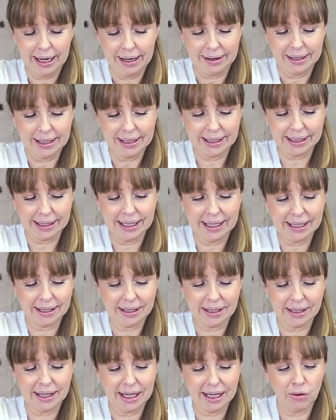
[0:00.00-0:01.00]
This
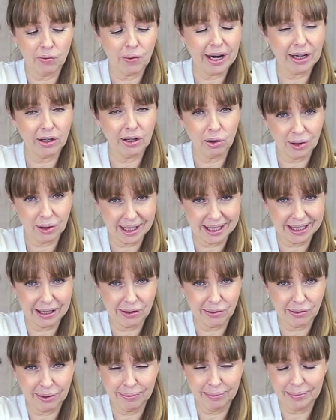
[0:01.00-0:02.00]
is the retinol
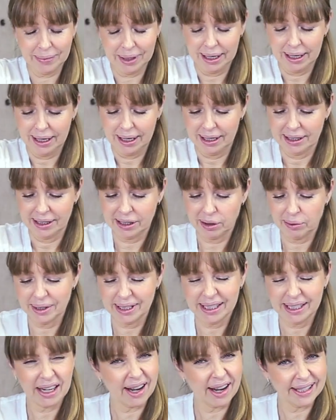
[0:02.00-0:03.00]
serum, so
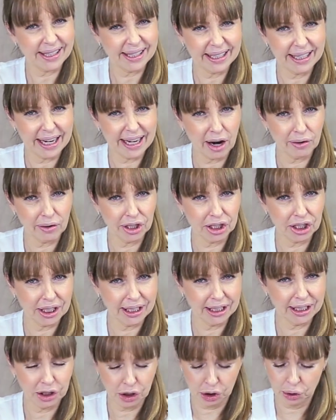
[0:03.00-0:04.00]
it's nice and
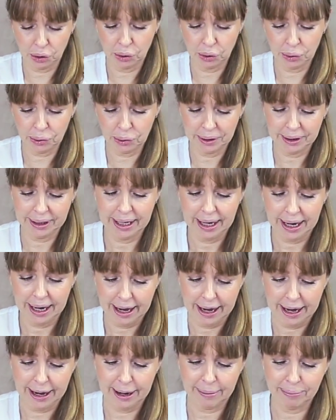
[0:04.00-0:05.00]
nourishing too.
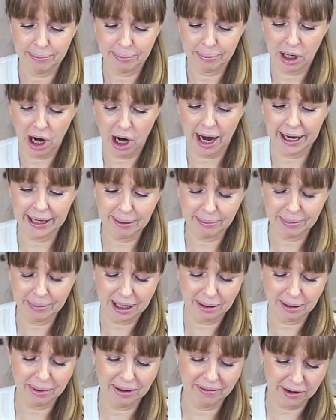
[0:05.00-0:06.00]
But I am going
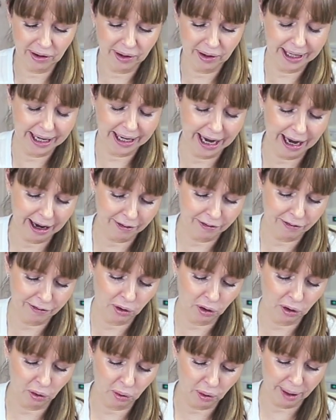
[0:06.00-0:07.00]
to be very
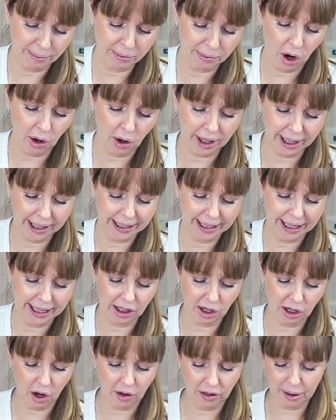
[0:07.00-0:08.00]
careful. I'm not going to get
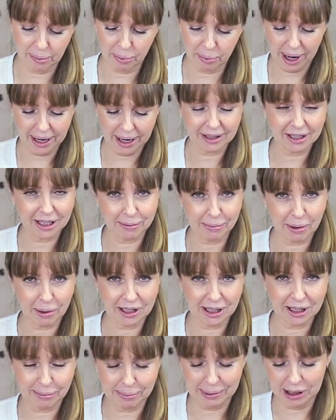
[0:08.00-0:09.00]
it on the brown
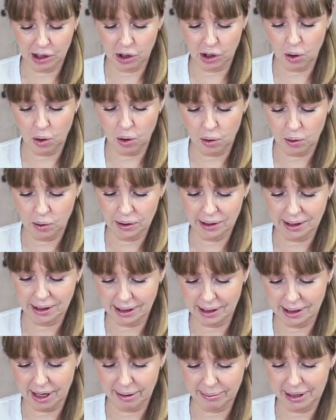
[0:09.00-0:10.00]
spots,
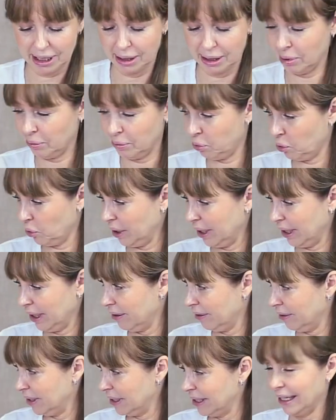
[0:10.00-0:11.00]
because I'm going to be putting
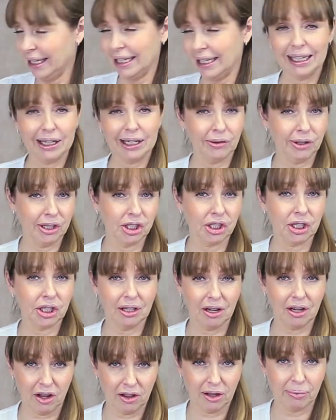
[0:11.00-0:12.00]
the declearing
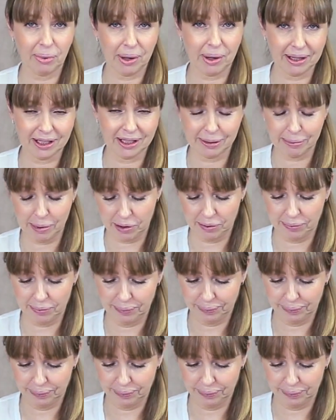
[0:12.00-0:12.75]
gel on the brown spot.